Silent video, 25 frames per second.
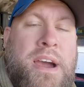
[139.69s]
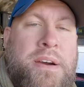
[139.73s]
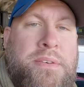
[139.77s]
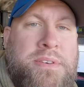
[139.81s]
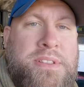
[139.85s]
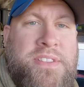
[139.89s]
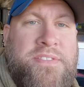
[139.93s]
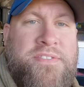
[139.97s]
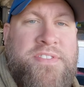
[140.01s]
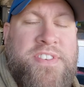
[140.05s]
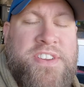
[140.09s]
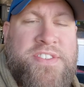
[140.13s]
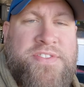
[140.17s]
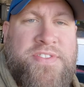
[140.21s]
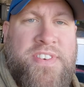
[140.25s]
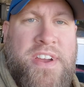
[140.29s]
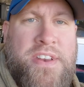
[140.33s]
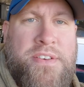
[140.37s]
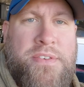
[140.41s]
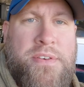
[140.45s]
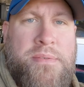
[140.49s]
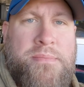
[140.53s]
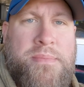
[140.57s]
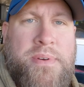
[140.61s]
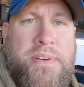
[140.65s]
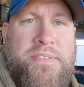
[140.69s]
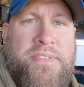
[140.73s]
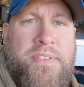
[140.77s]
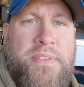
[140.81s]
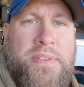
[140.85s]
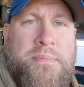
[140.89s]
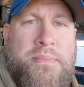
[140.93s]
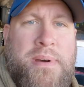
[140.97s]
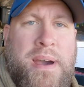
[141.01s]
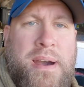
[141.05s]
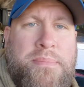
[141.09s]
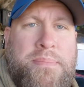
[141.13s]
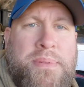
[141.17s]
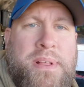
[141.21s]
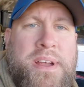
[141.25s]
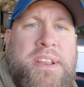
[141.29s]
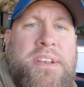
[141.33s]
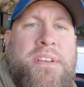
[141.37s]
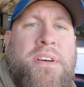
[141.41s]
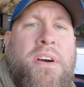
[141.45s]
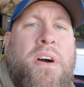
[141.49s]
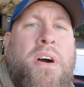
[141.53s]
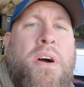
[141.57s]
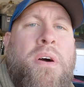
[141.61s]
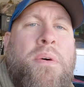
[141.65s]
Now with the fish finder removed from the bow
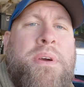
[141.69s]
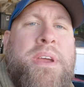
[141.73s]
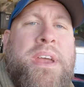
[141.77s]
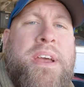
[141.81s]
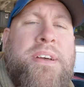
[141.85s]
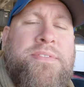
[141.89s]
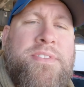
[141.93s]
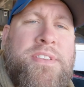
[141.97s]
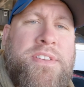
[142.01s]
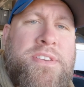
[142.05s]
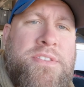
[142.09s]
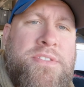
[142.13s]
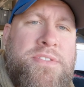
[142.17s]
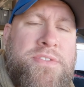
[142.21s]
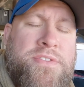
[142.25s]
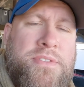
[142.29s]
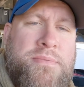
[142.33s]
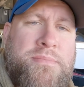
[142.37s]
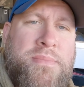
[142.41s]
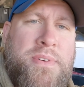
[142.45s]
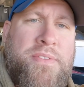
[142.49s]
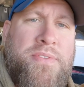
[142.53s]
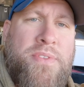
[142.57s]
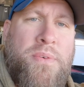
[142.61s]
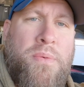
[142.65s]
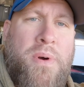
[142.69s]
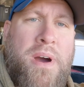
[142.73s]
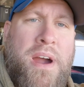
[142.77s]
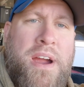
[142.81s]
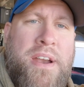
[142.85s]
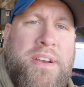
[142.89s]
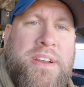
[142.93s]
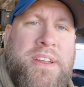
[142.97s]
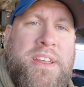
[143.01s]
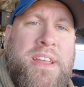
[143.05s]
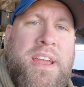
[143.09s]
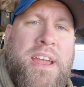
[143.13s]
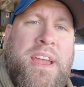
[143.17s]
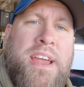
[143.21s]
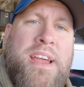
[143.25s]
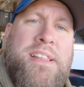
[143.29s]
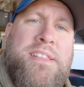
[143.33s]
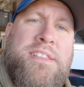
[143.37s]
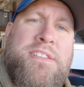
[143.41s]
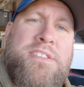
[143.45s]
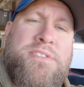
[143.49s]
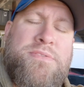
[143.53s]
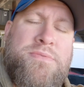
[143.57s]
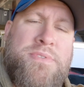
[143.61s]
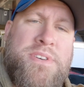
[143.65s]
plate, all we have to do is remove the wiring
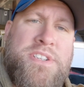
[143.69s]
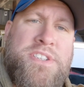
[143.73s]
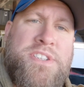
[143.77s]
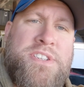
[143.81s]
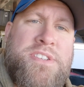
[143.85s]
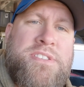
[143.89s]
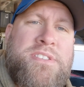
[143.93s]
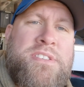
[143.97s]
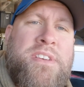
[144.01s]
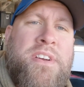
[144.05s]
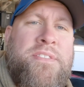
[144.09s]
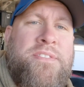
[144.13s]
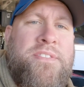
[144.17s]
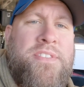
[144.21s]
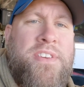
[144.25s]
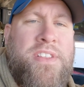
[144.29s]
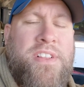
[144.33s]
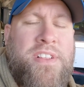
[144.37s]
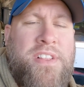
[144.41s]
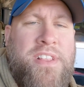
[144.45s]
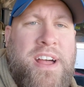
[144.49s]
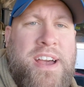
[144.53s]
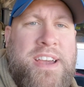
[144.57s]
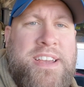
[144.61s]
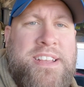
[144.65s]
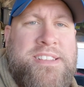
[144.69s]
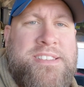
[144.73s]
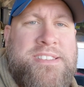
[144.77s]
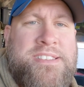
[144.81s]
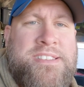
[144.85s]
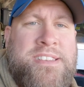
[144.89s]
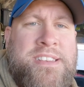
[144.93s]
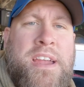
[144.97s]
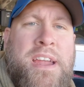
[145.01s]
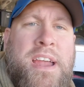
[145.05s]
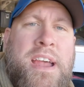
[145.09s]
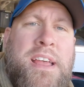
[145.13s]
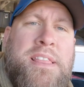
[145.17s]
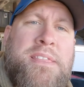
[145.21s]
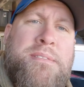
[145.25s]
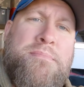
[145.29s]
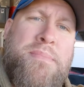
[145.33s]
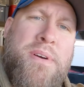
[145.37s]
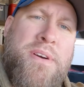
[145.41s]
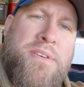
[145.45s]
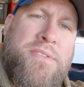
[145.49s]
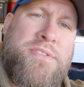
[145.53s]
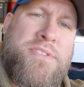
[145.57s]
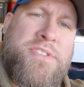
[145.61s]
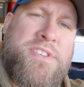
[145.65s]
and the switches for the lights and the
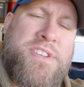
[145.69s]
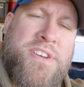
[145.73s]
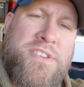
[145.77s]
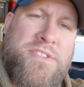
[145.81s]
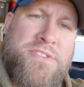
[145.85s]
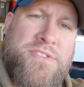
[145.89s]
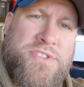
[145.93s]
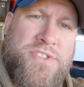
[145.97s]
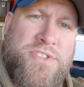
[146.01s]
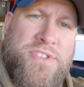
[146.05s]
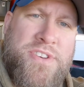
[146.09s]
motor tilt and